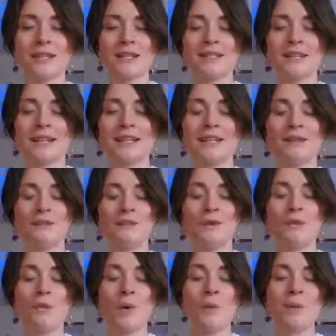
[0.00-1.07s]
taking a few
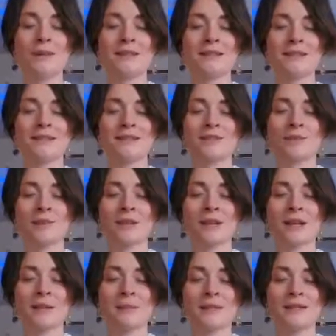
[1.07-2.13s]
moments to really
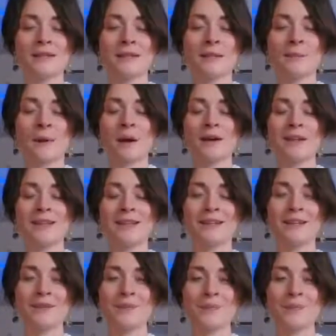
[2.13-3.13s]
come into the body